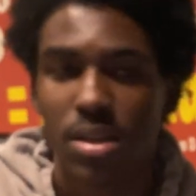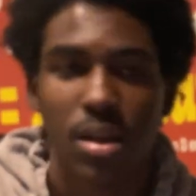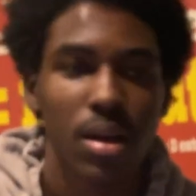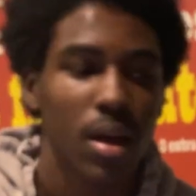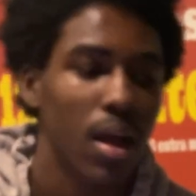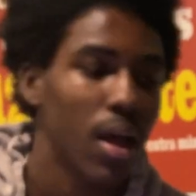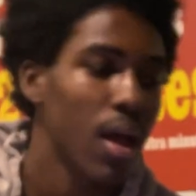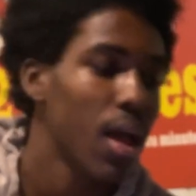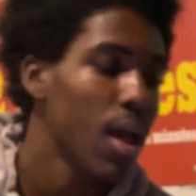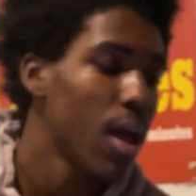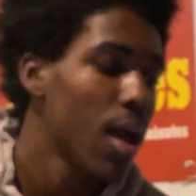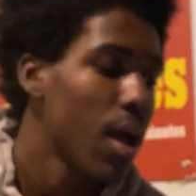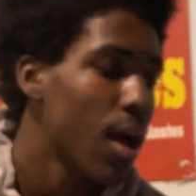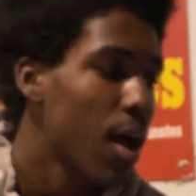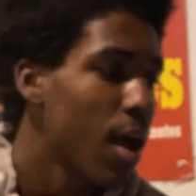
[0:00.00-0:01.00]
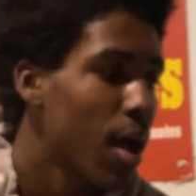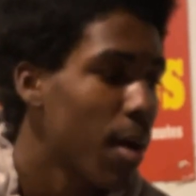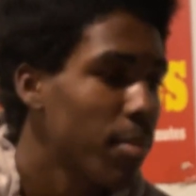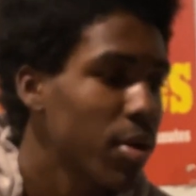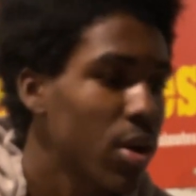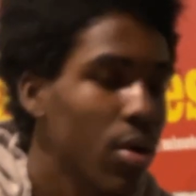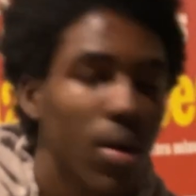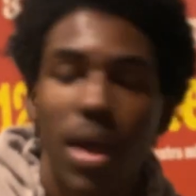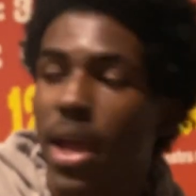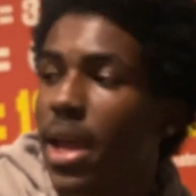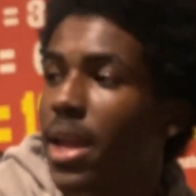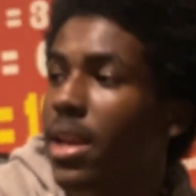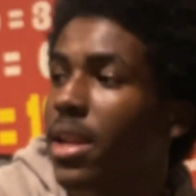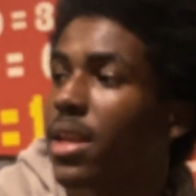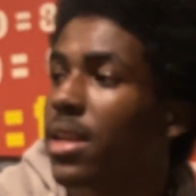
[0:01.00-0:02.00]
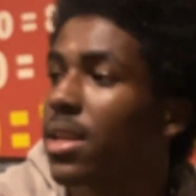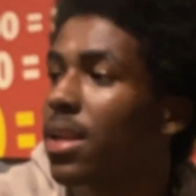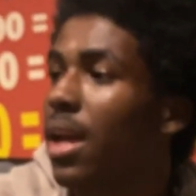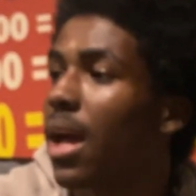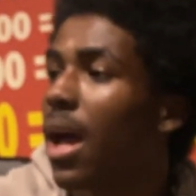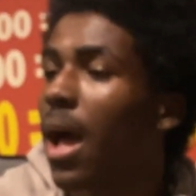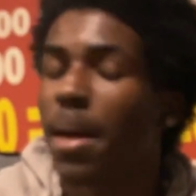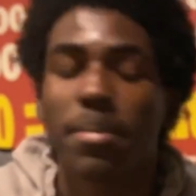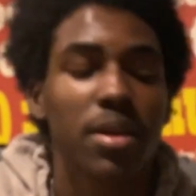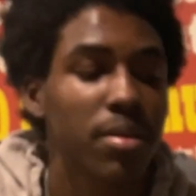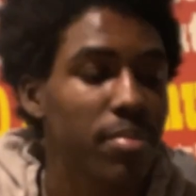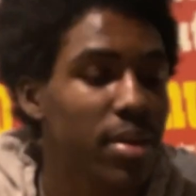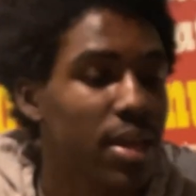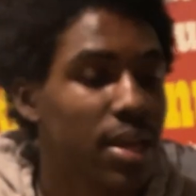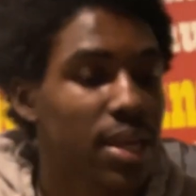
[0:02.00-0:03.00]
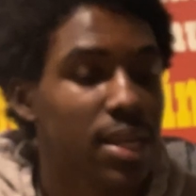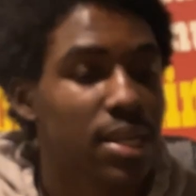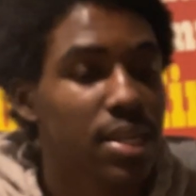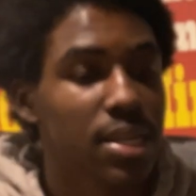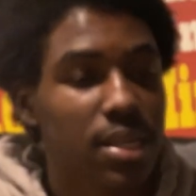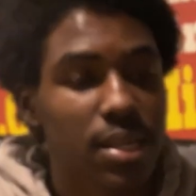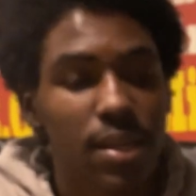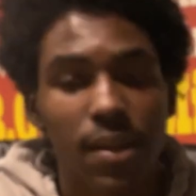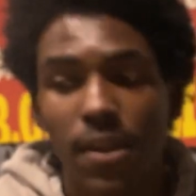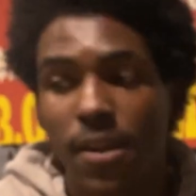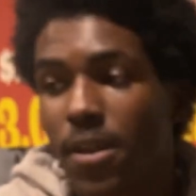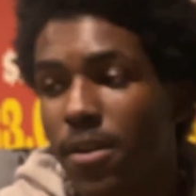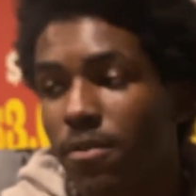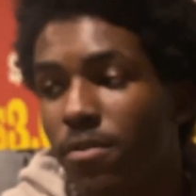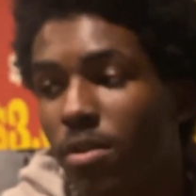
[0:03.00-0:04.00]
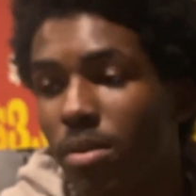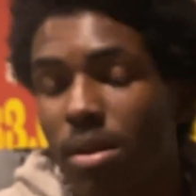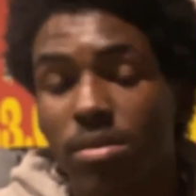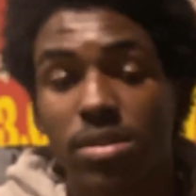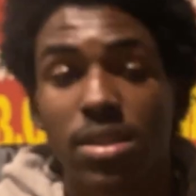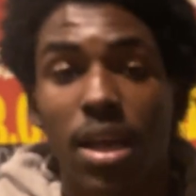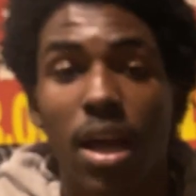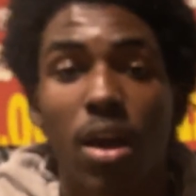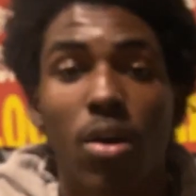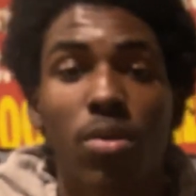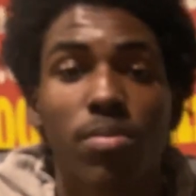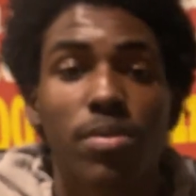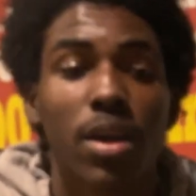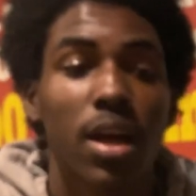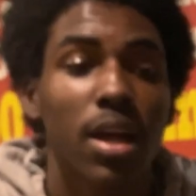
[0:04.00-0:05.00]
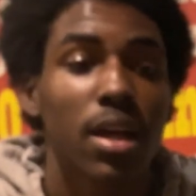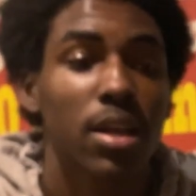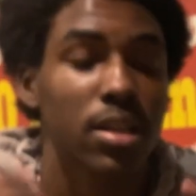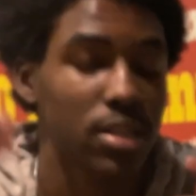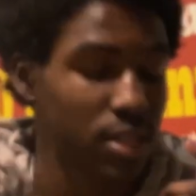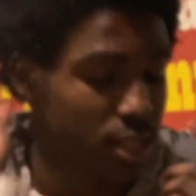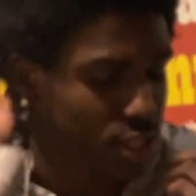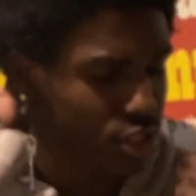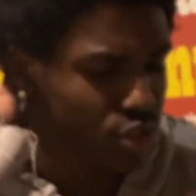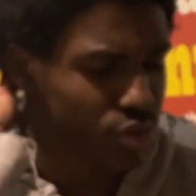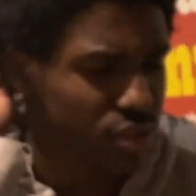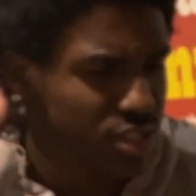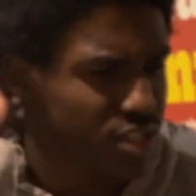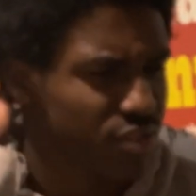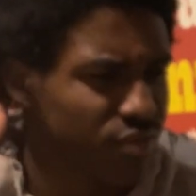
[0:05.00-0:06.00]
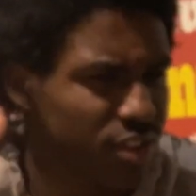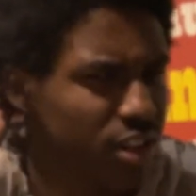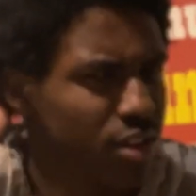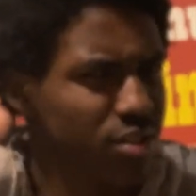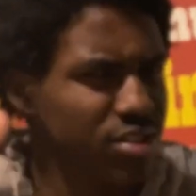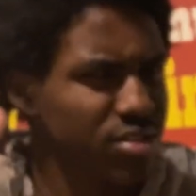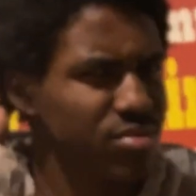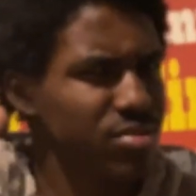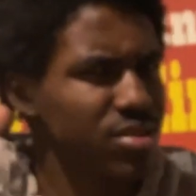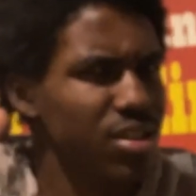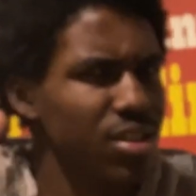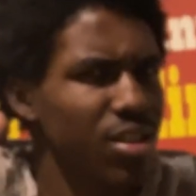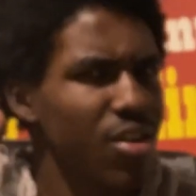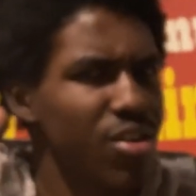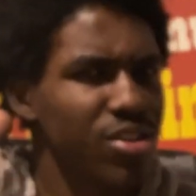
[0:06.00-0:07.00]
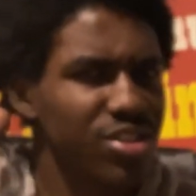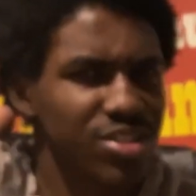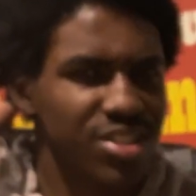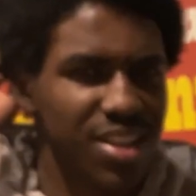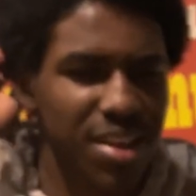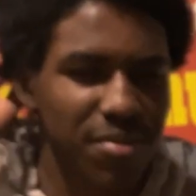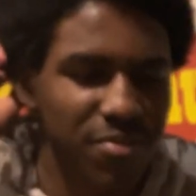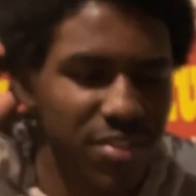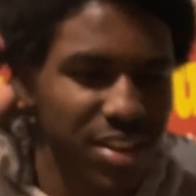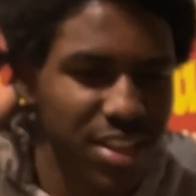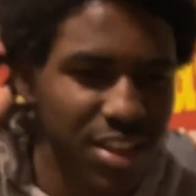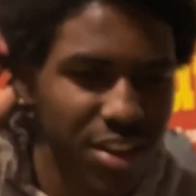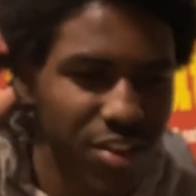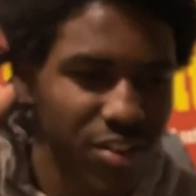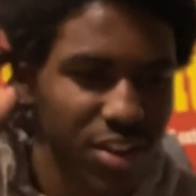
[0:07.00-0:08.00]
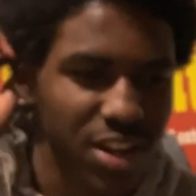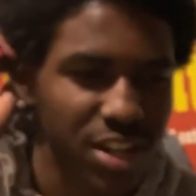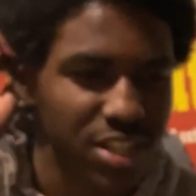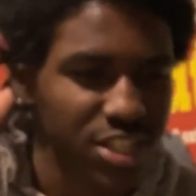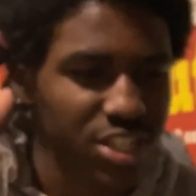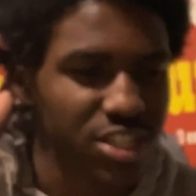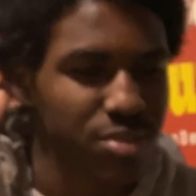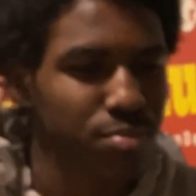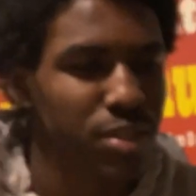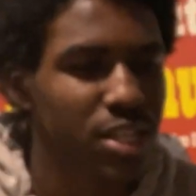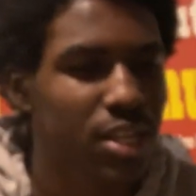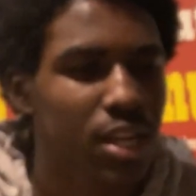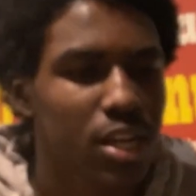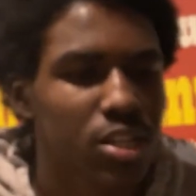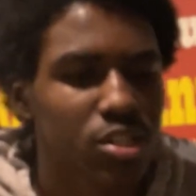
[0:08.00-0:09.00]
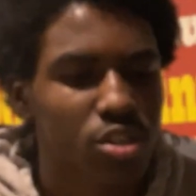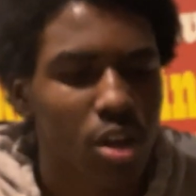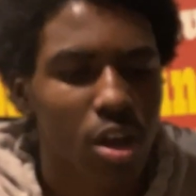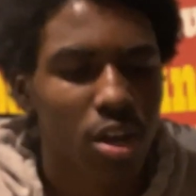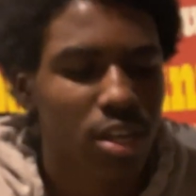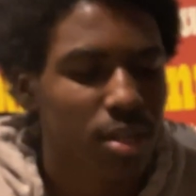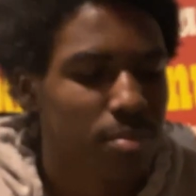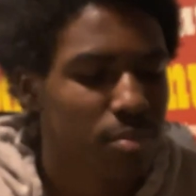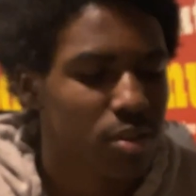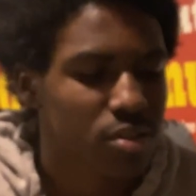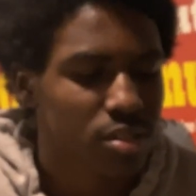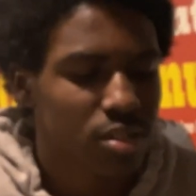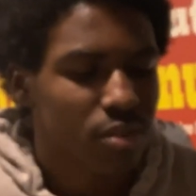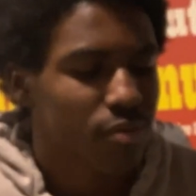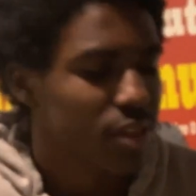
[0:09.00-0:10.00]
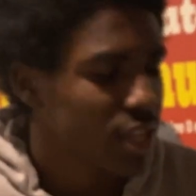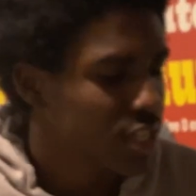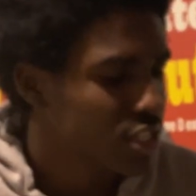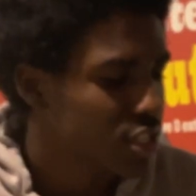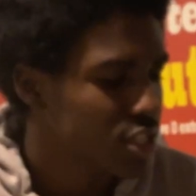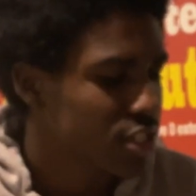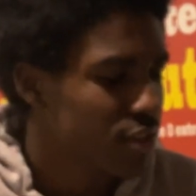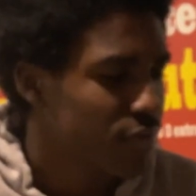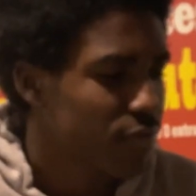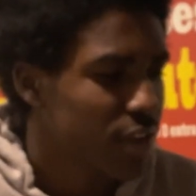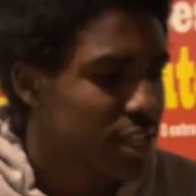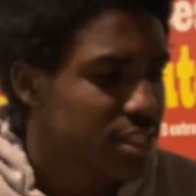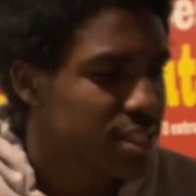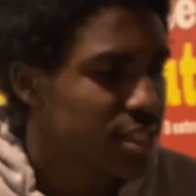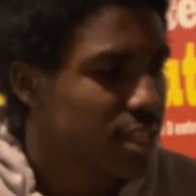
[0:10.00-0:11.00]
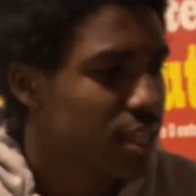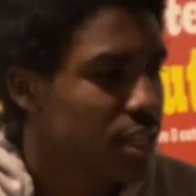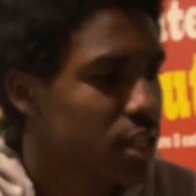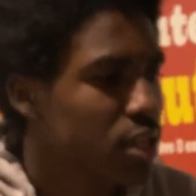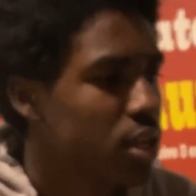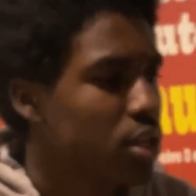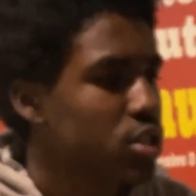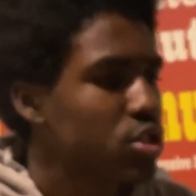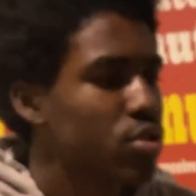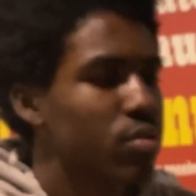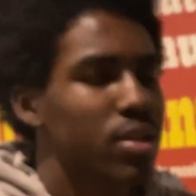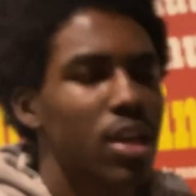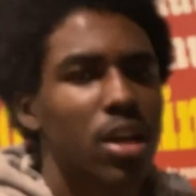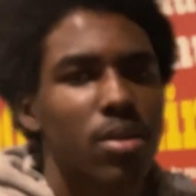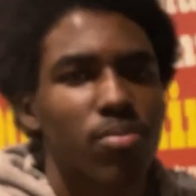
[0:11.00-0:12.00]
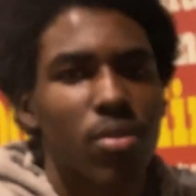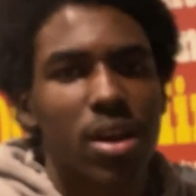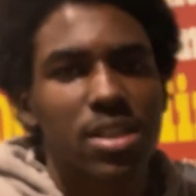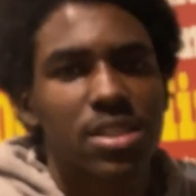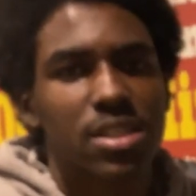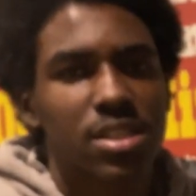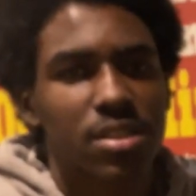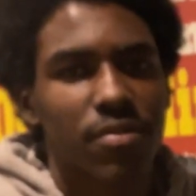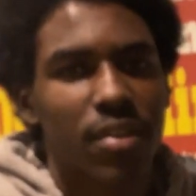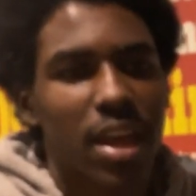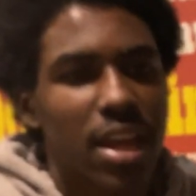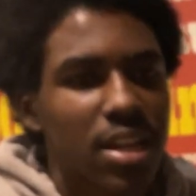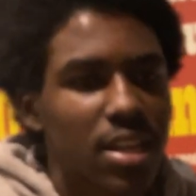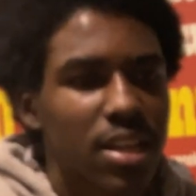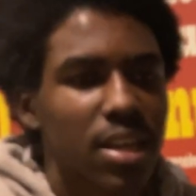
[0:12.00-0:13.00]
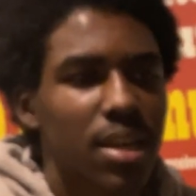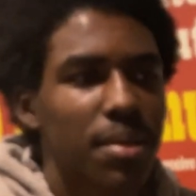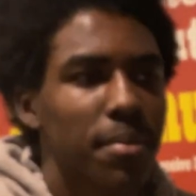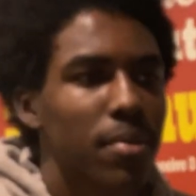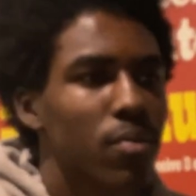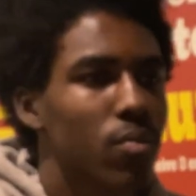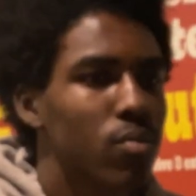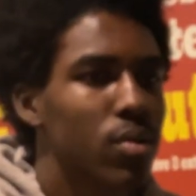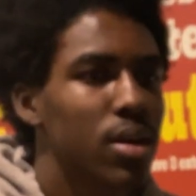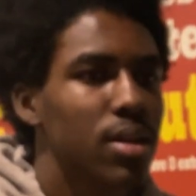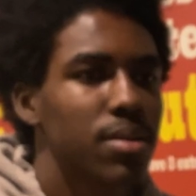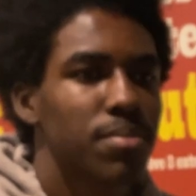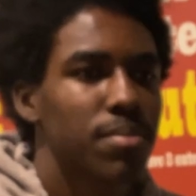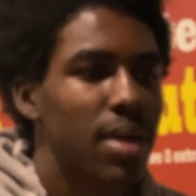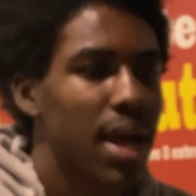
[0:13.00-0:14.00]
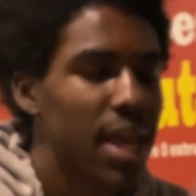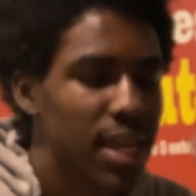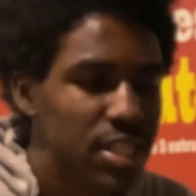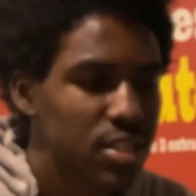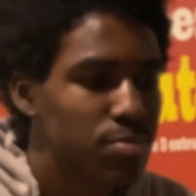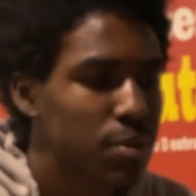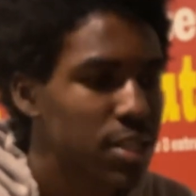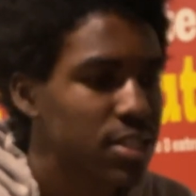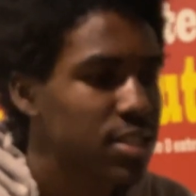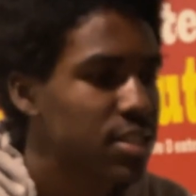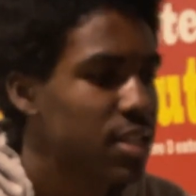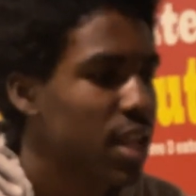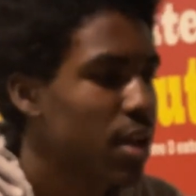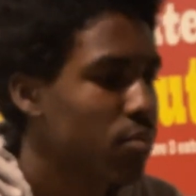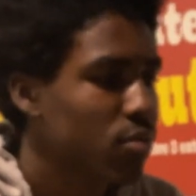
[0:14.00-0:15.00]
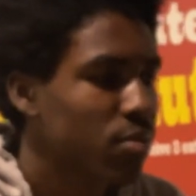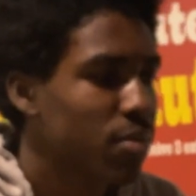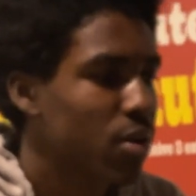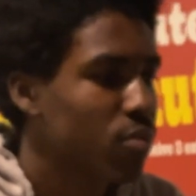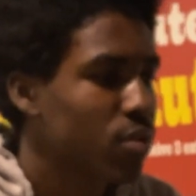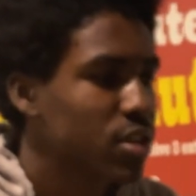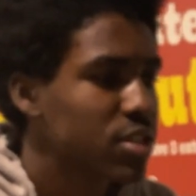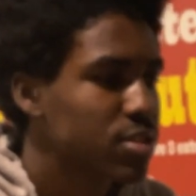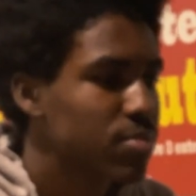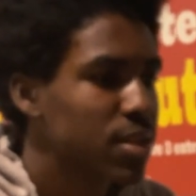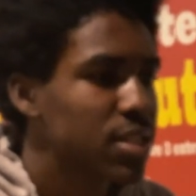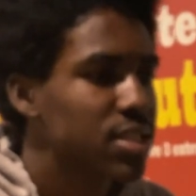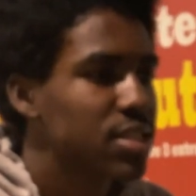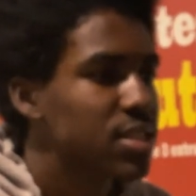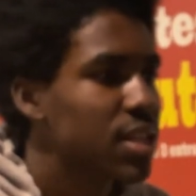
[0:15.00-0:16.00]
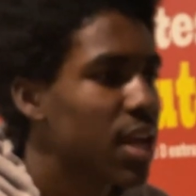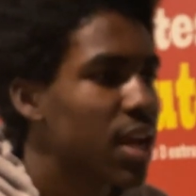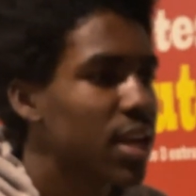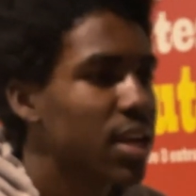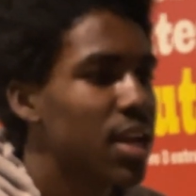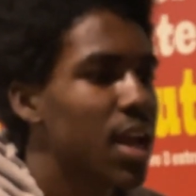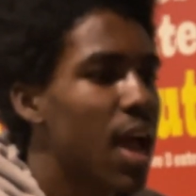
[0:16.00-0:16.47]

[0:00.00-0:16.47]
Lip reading: I'm gonna go ahead and hop into bed, eat, feel what I'm saying. I hope y'all enjoyed this video. This was a longer type video, just me talking, building a relationship, venting, showing y'all the process of editing, what my headspace is like, what my workspace is like.